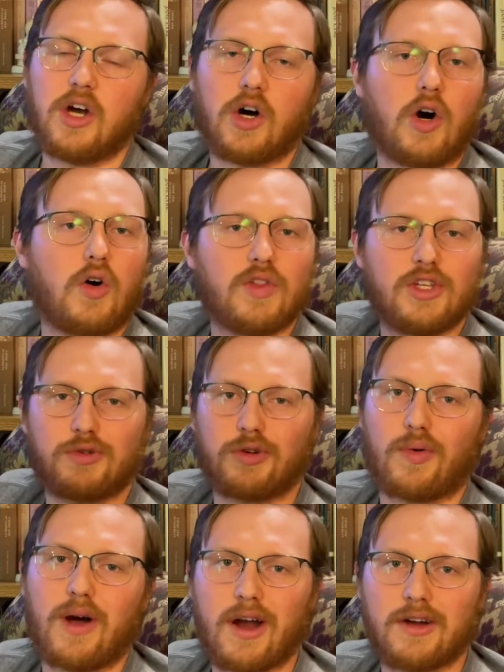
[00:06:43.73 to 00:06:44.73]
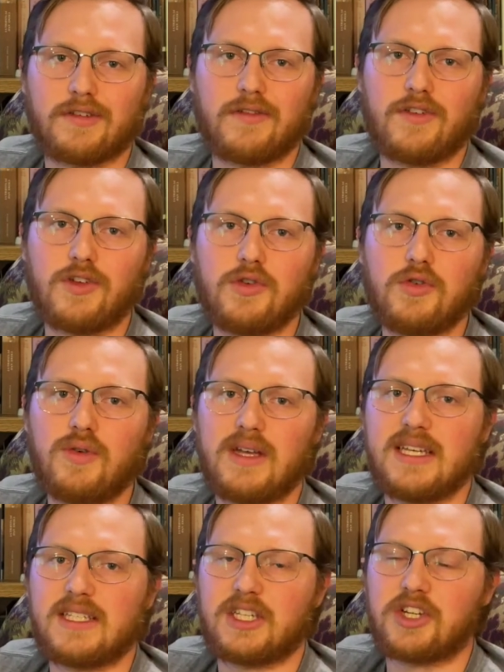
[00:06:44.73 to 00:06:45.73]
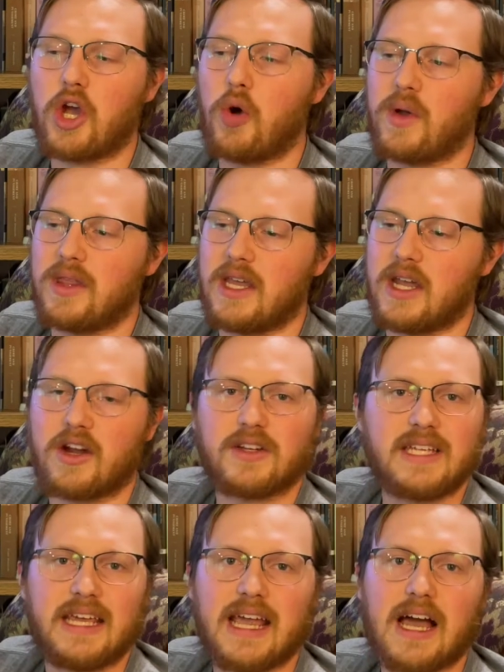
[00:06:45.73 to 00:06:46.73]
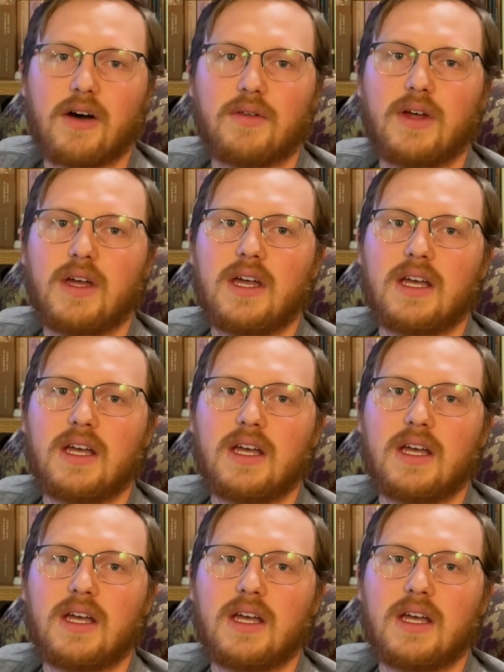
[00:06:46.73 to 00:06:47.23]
All this requires of you is to go in there, take out